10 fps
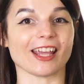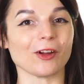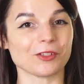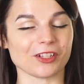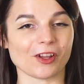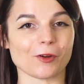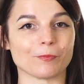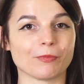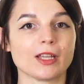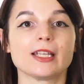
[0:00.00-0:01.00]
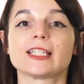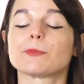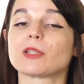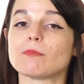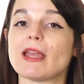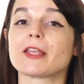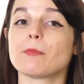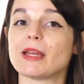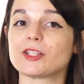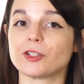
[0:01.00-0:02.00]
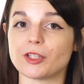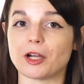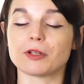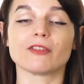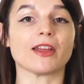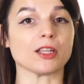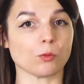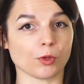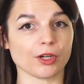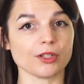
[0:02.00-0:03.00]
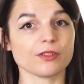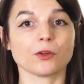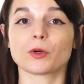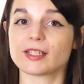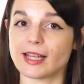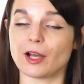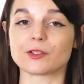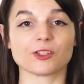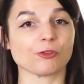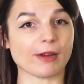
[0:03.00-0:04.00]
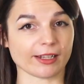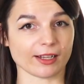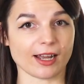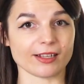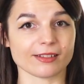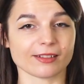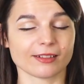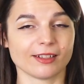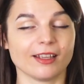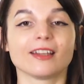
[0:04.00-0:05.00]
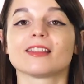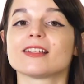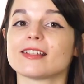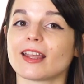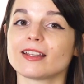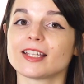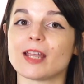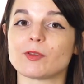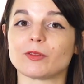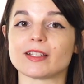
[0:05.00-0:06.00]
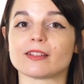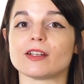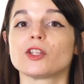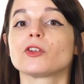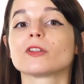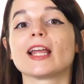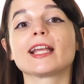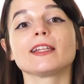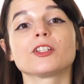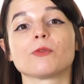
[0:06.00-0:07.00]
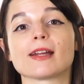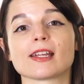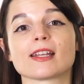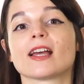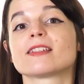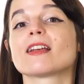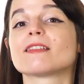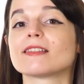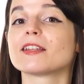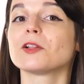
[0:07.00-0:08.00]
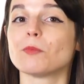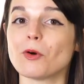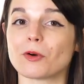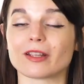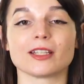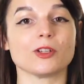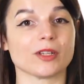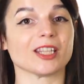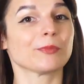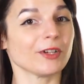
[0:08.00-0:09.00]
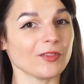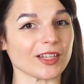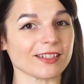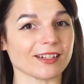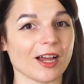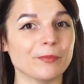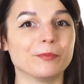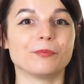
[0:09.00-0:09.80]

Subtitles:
out to you. Simply make a mental note of any words or sounds you recognize. The second time you listen, you're likely to recognize a little more than you did the previous time.